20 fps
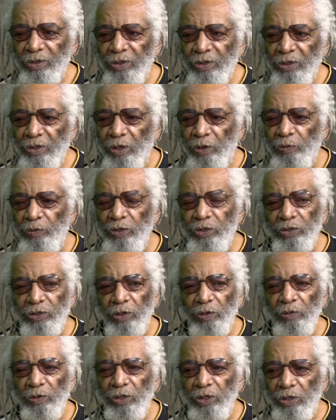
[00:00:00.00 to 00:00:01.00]
Because we
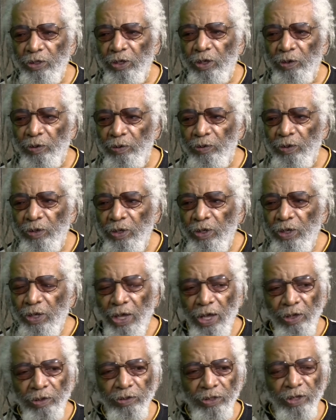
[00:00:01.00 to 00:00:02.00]
certainly know
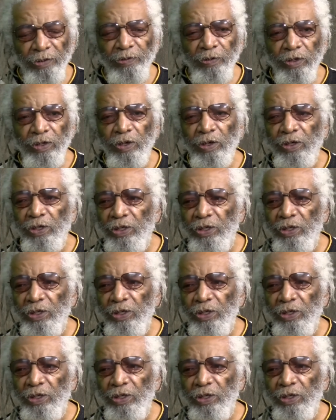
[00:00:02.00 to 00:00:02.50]
how difficult